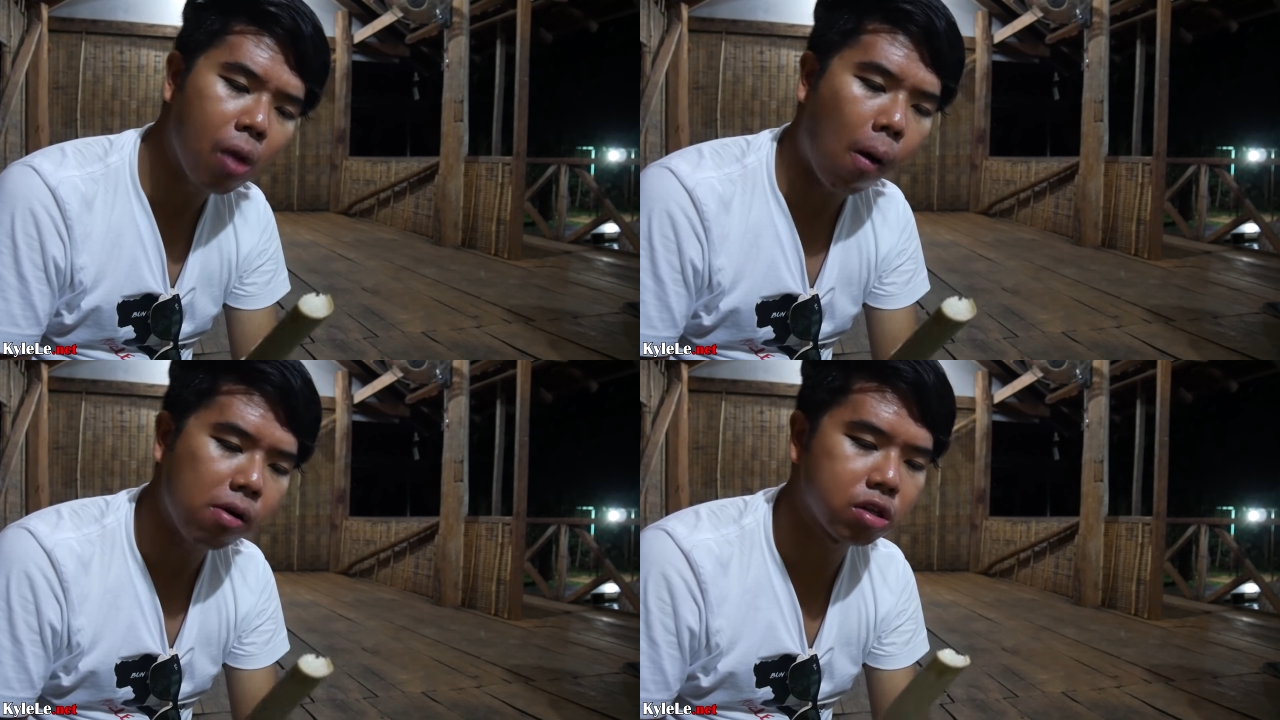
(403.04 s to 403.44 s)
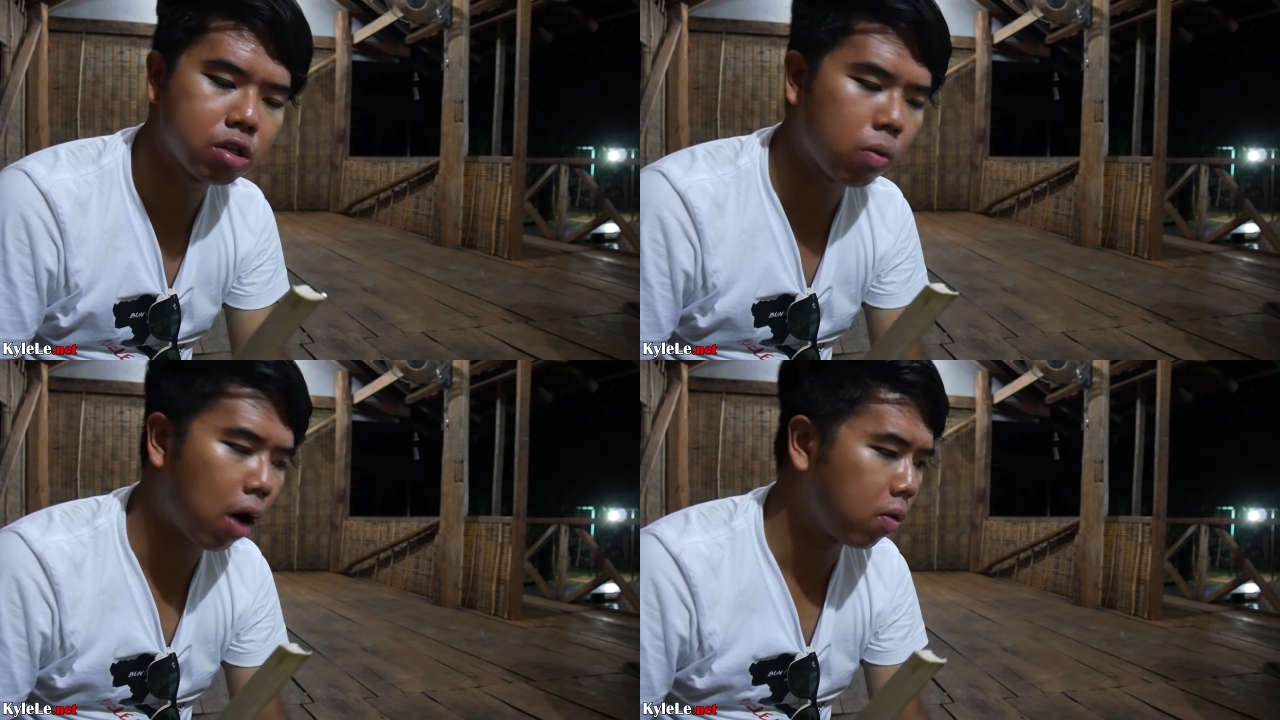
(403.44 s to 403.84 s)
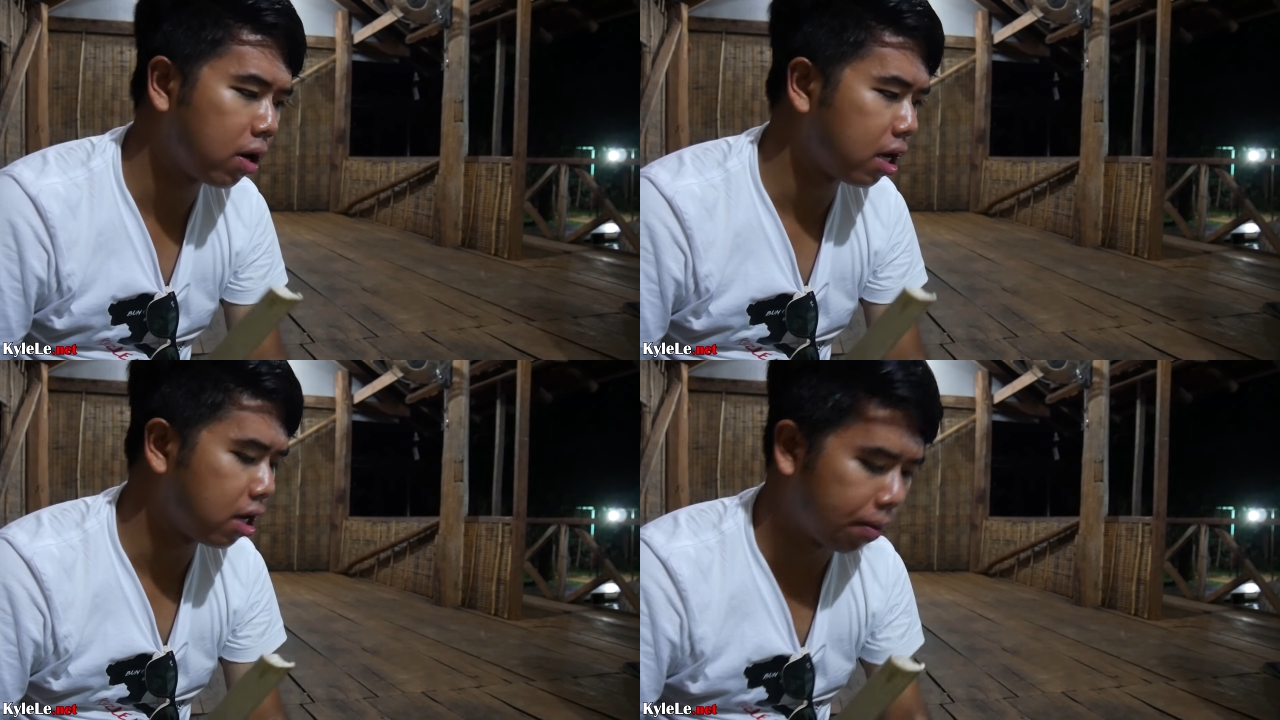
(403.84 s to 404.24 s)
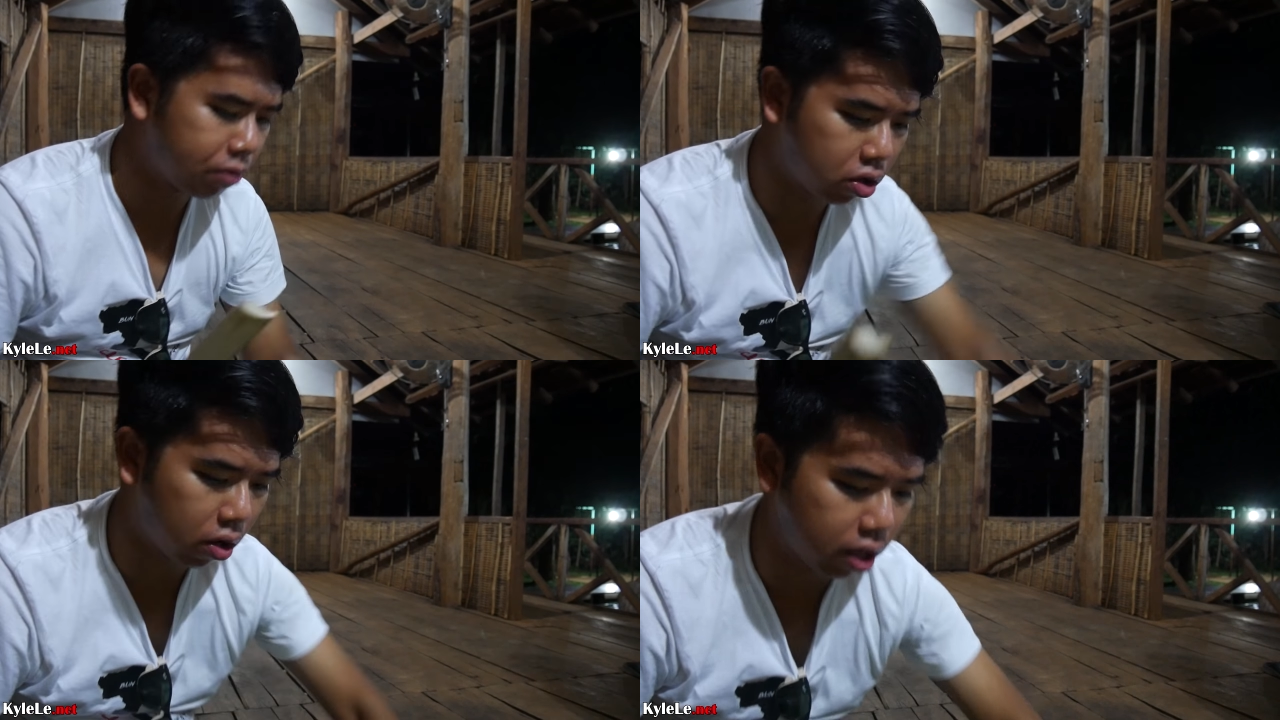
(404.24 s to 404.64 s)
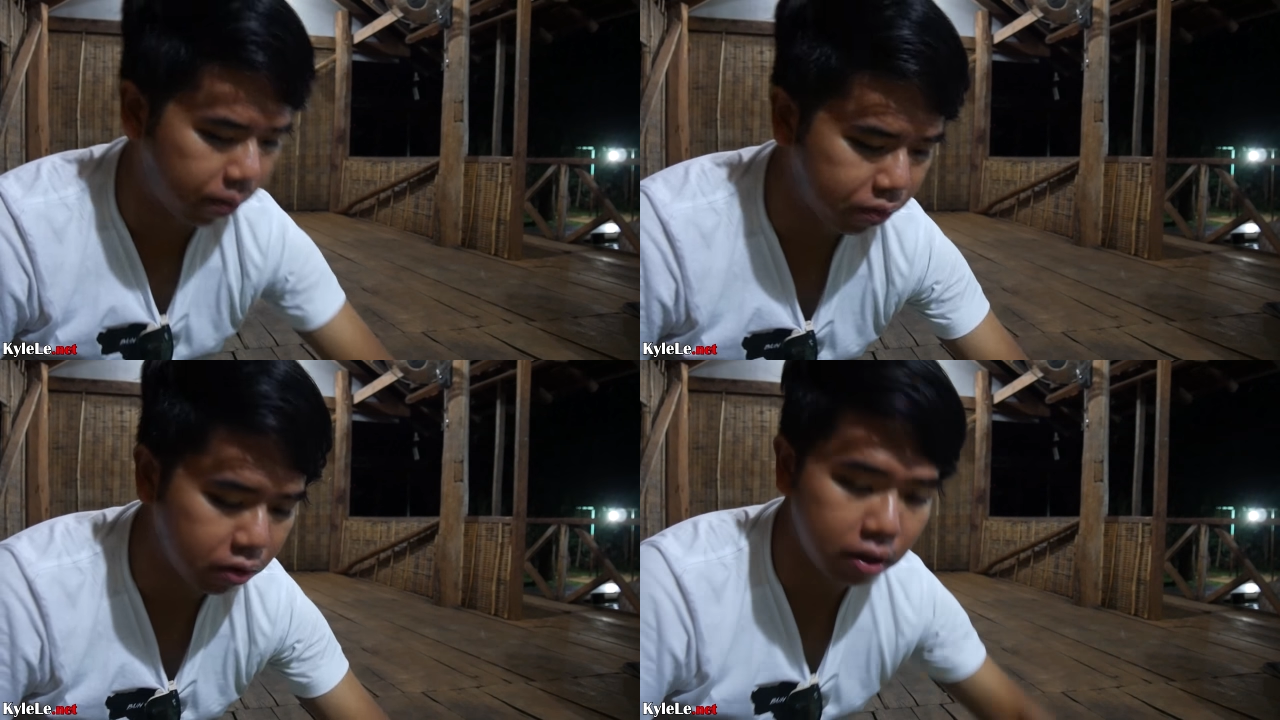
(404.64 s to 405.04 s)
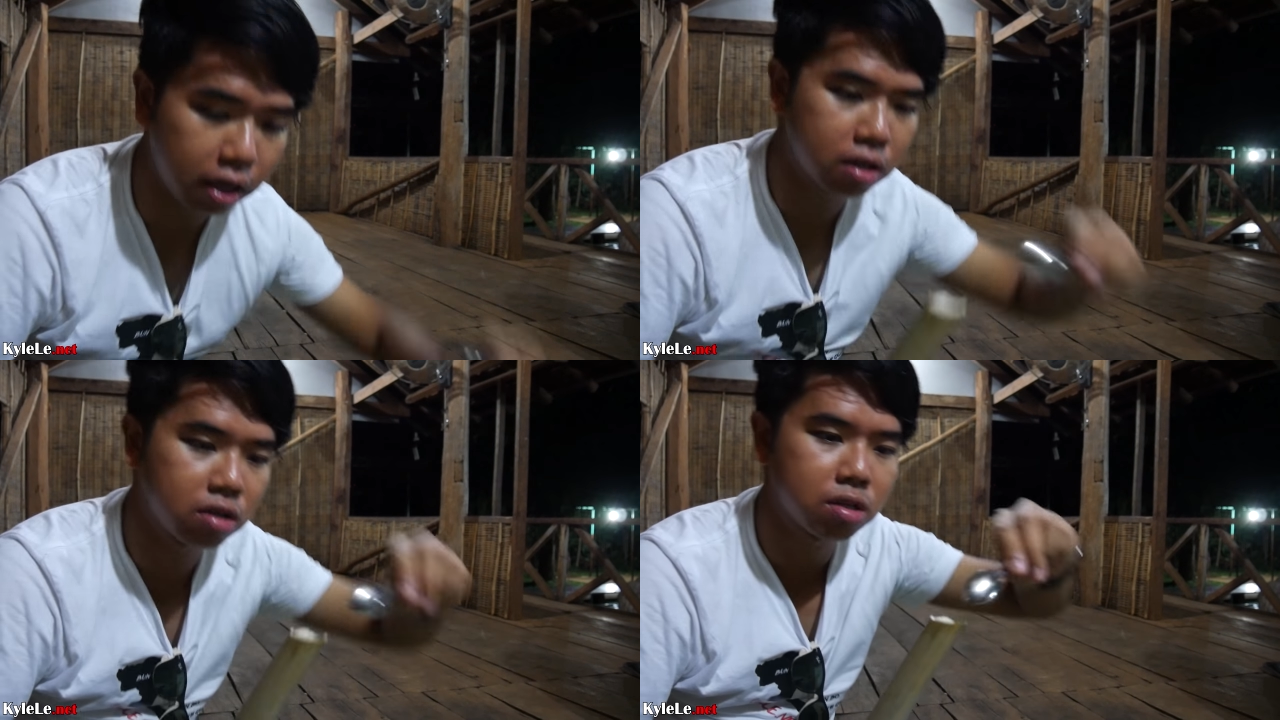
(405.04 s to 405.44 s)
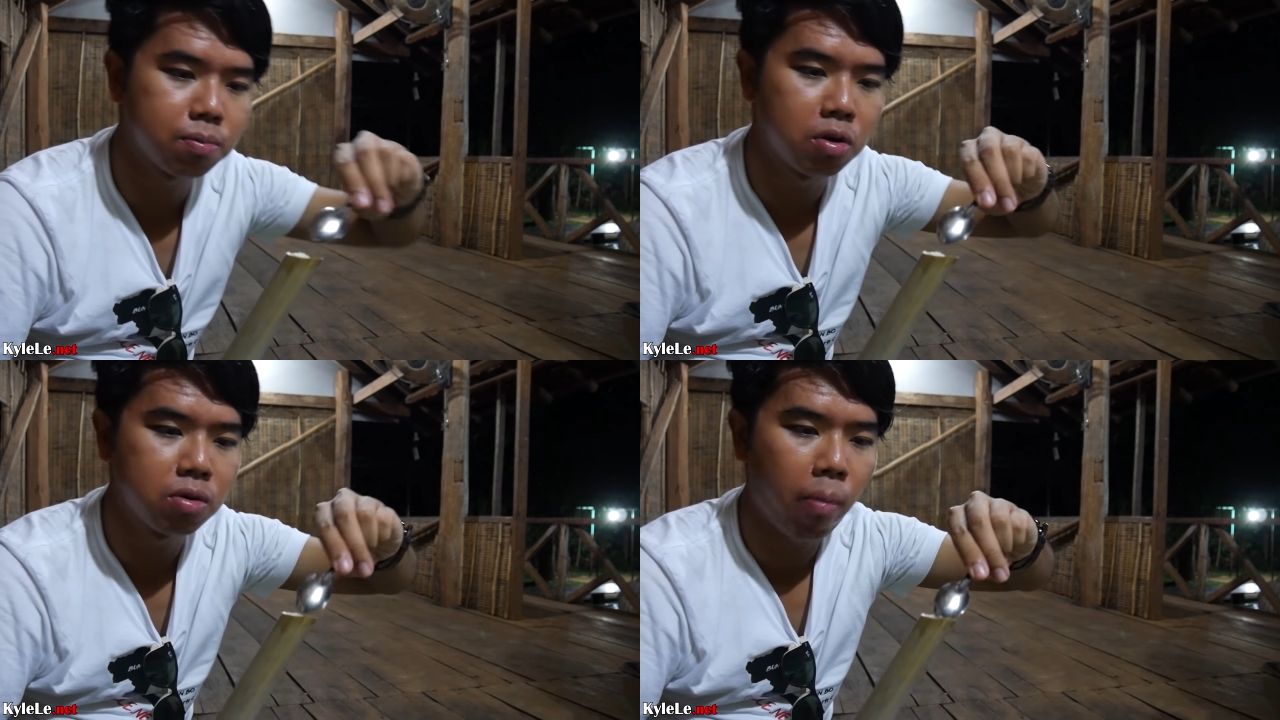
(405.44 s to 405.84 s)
This is the wrong way to eat it, I'm sure. Oh yeah, take a little spoon.